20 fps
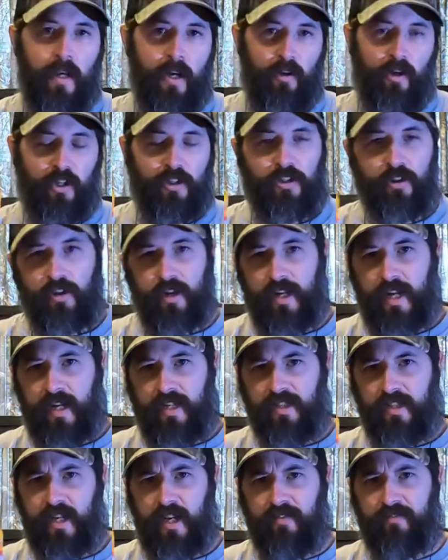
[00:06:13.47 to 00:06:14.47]
Okay, so the
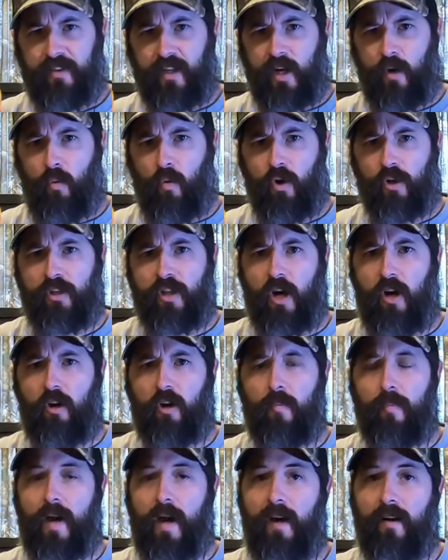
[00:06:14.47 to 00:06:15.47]
next gift that I want to talk
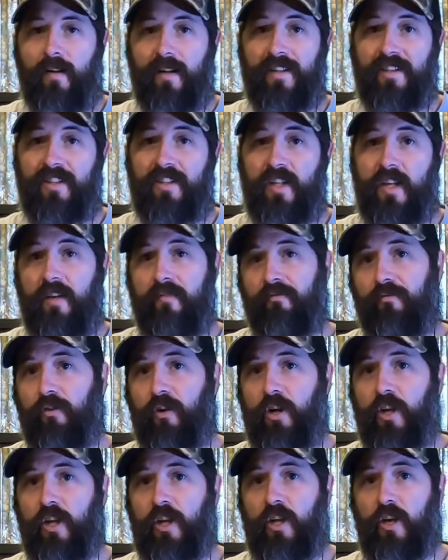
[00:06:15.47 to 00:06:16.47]
about is
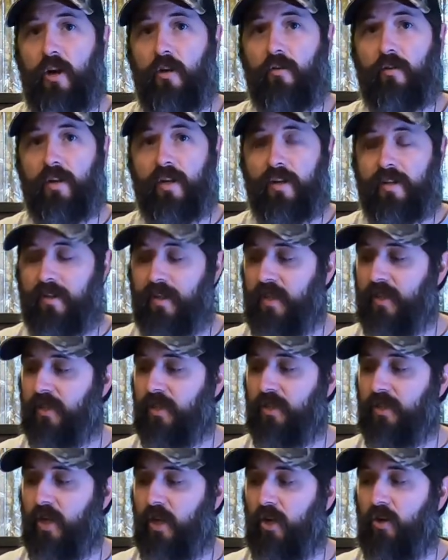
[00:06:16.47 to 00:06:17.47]
scent-free deodorant. This
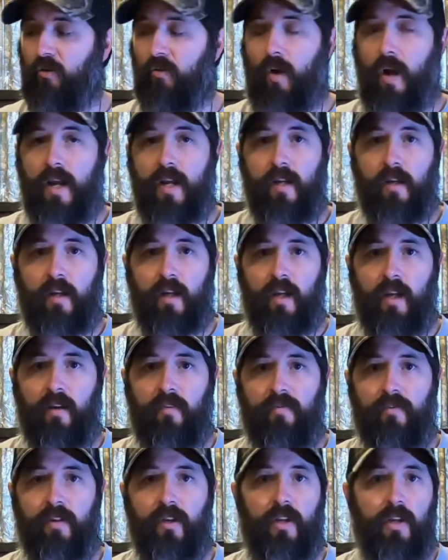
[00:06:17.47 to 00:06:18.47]
is a great
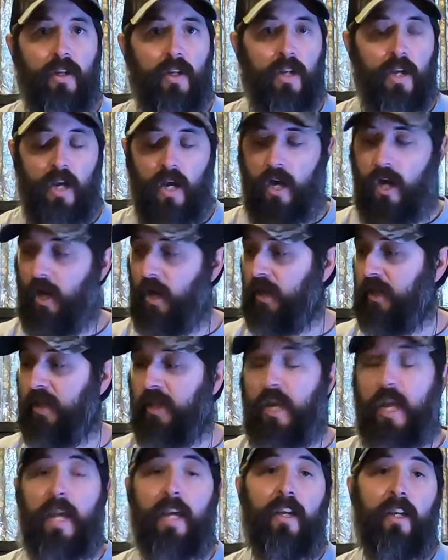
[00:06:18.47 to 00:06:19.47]
gift. Uh,
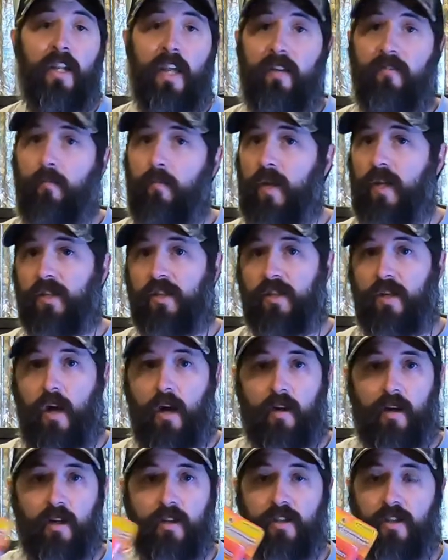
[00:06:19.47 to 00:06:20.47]
it could even be a
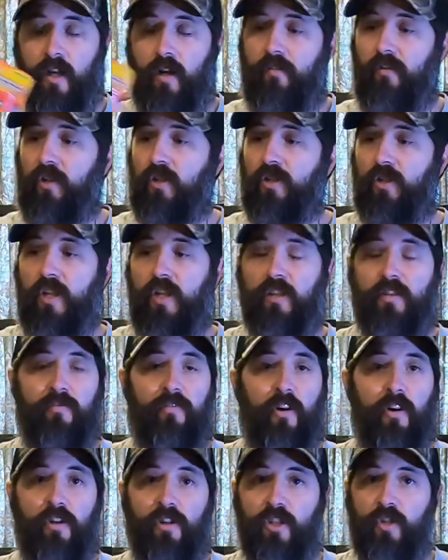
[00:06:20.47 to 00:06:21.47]
stocking stuffer. You can see it's
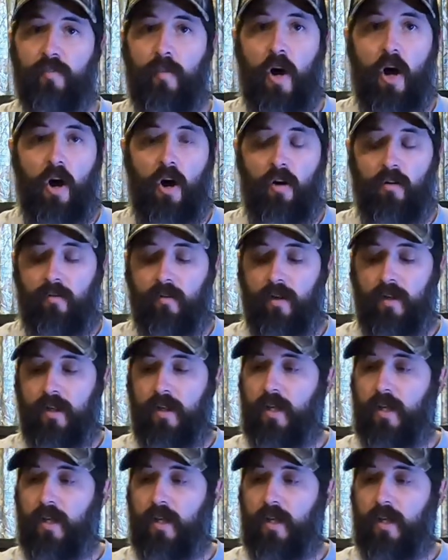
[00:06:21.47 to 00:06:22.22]
very small.